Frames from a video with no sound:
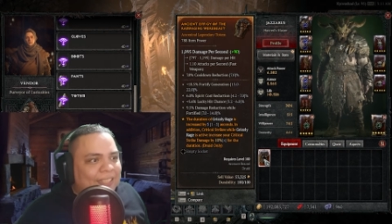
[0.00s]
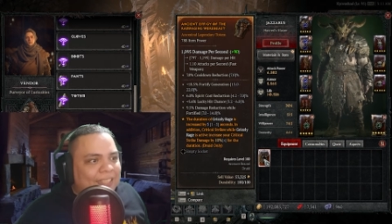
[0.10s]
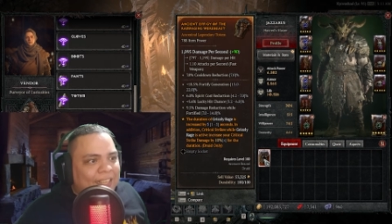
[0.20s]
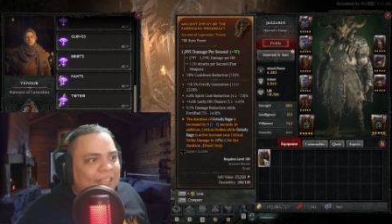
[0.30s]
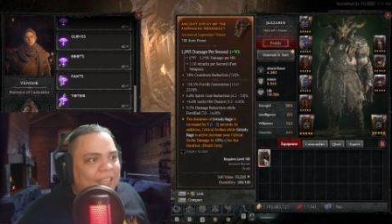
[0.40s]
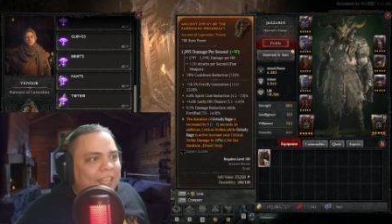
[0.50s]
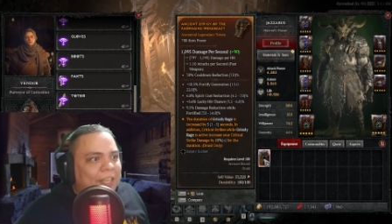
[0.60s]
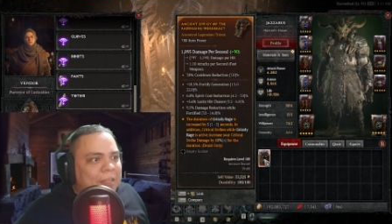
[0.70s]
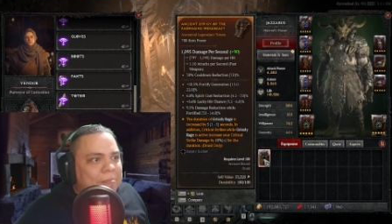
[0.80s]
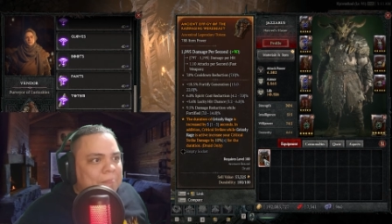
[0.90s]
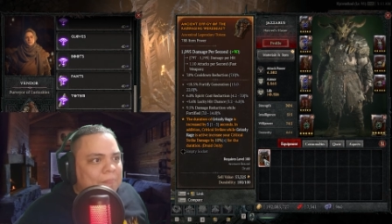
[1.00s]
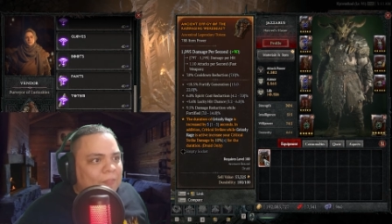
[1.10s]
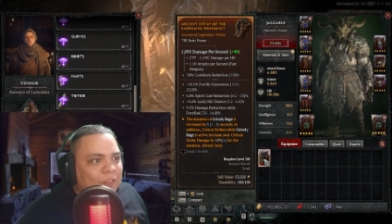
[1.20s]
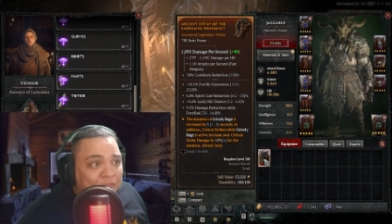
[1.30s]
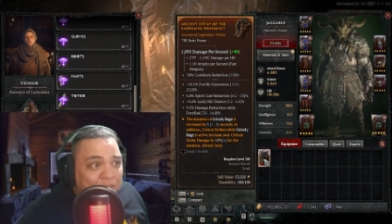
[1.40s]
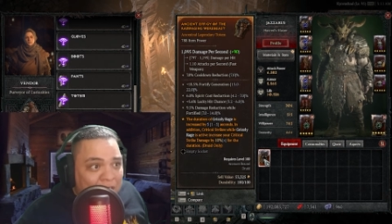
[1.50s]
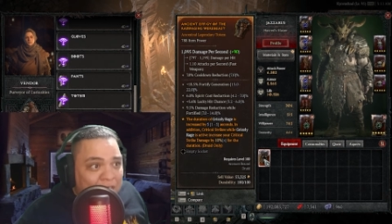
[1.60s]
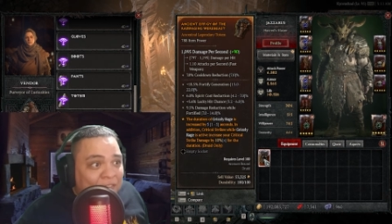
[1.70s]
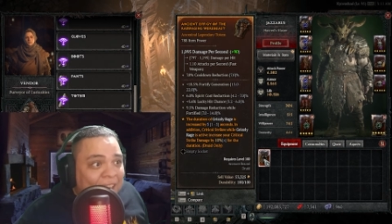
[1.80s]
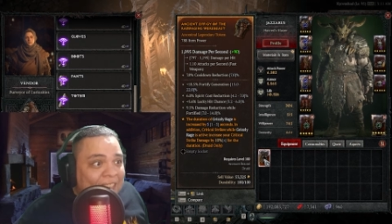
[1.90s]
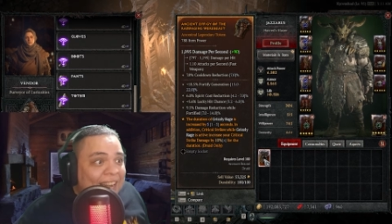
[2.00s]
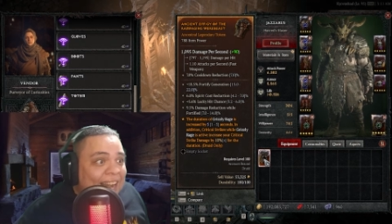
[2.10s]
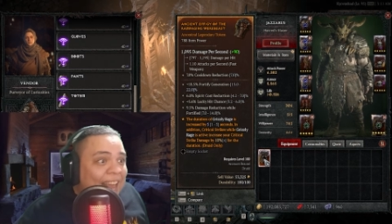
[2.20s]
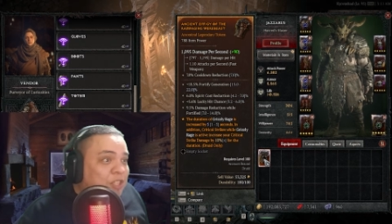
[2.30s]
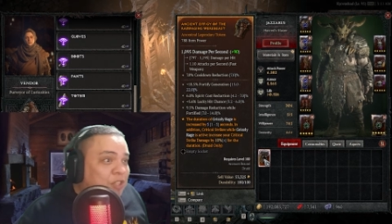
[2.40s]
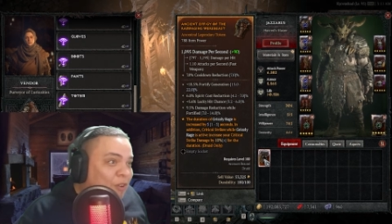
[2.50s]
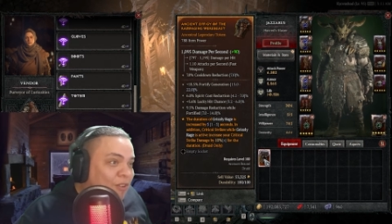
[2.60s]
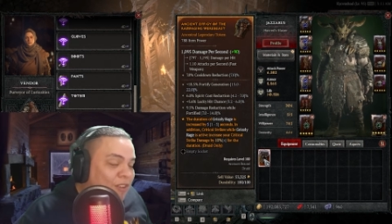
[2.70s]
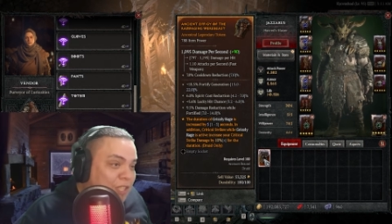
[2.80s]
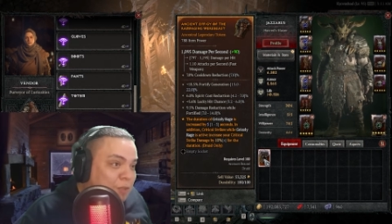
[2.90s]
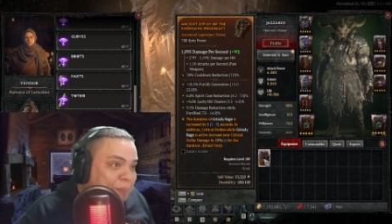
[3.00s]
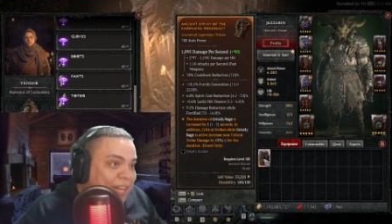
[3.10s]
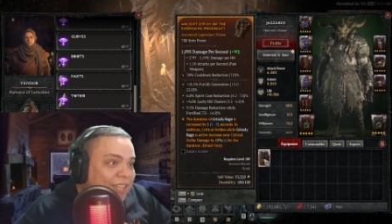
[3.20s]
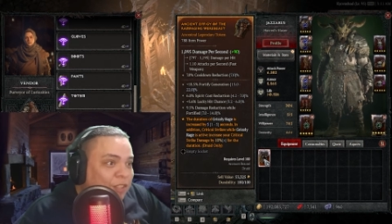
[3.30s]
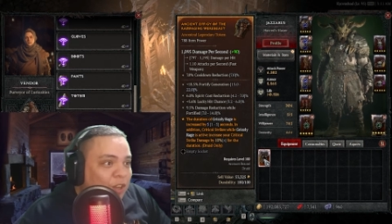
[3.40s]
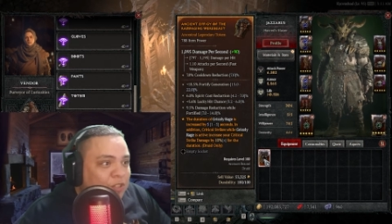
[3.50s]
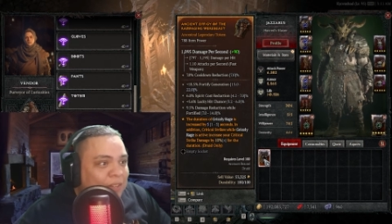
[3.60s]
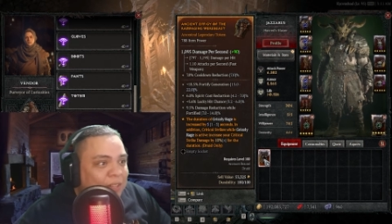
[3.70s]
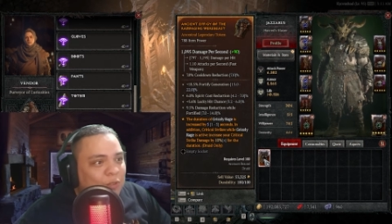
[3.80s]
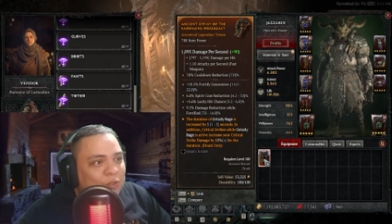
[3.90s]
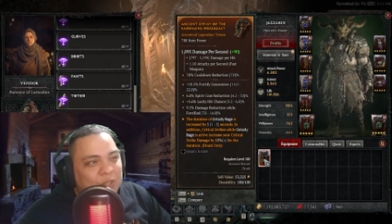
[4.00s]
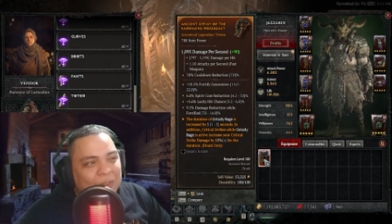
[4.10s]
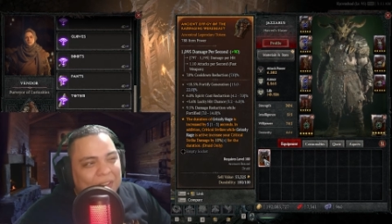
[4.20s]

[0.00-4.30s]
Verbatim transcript: Uh, forty-five generation or spirit cost reduction,